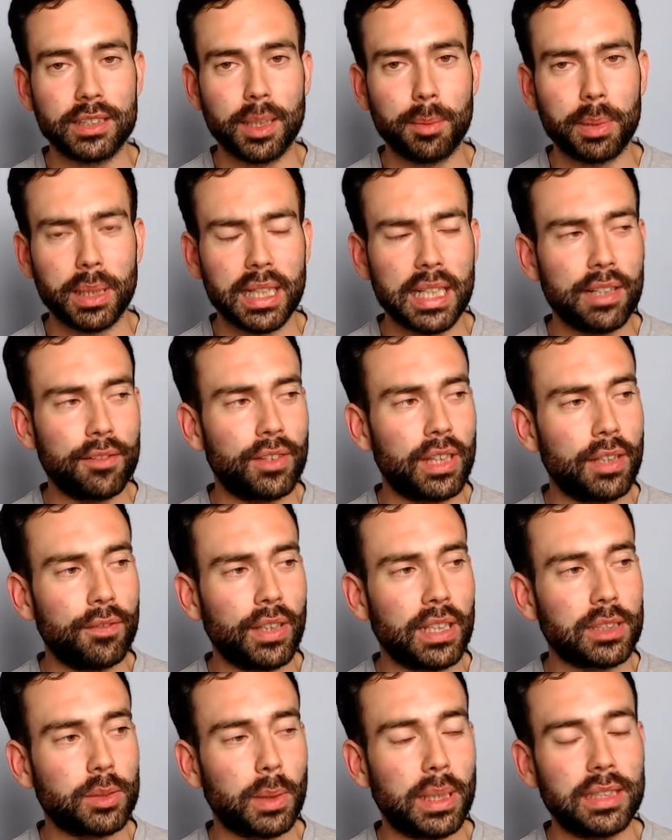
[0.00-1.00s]
I believe the
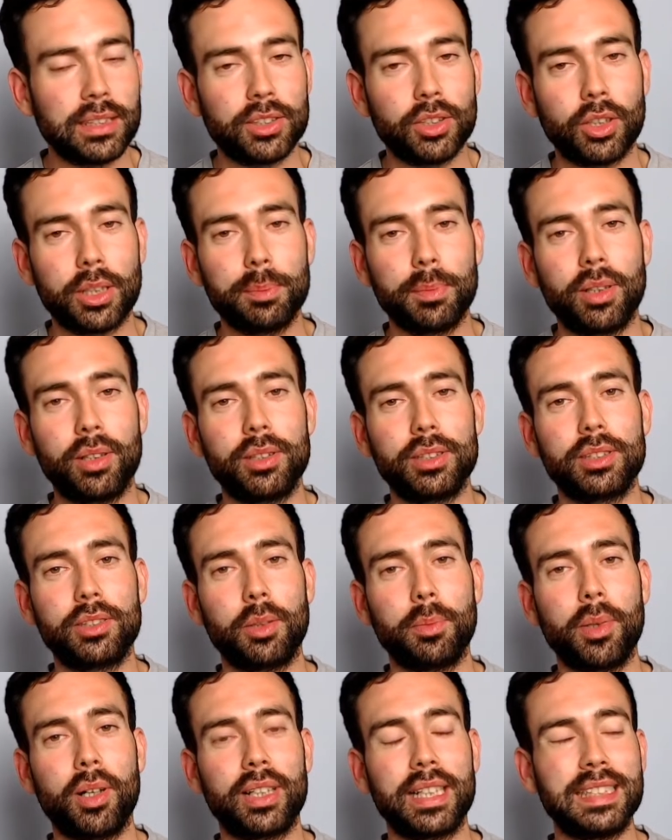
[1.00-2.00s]
Venezuelan stock
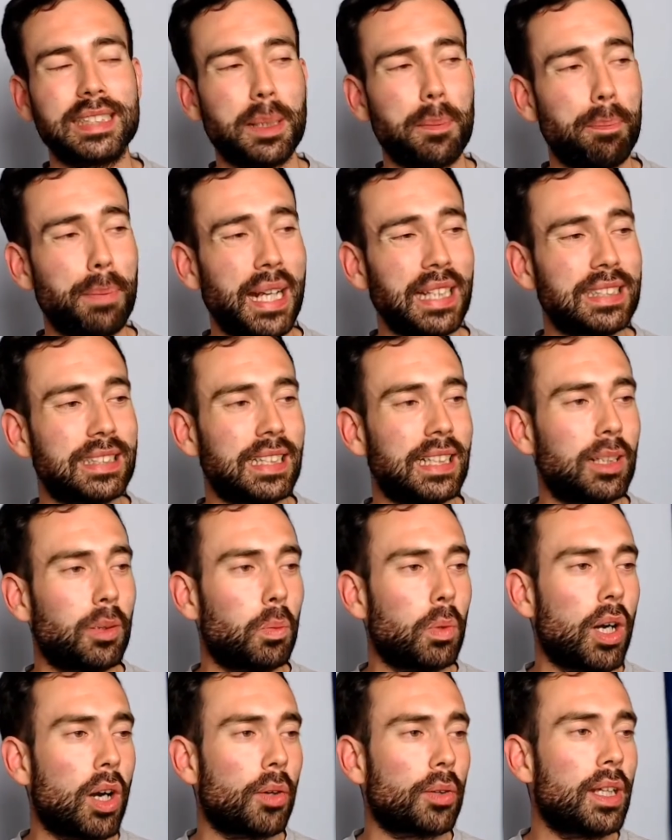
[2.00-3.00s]
market is the best in the
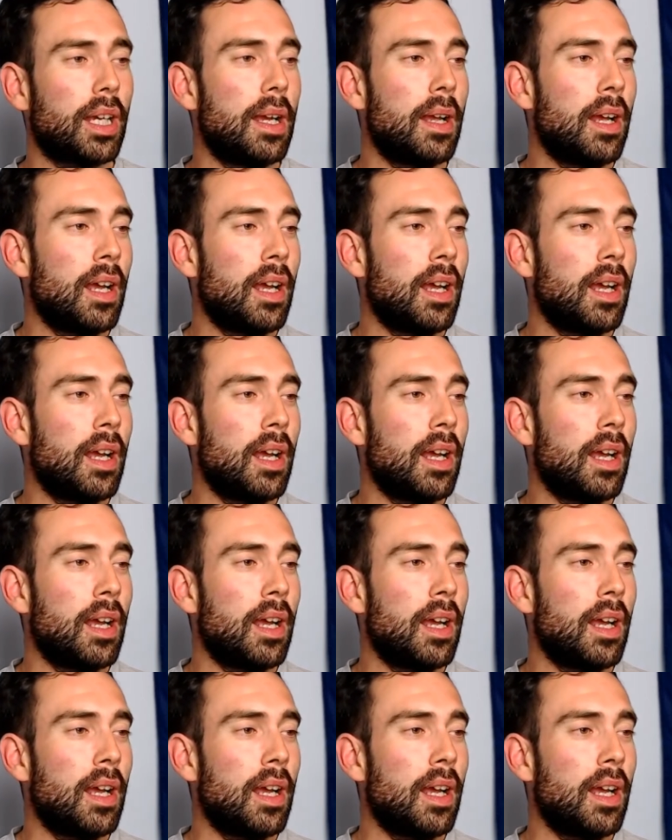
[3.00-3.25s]
world.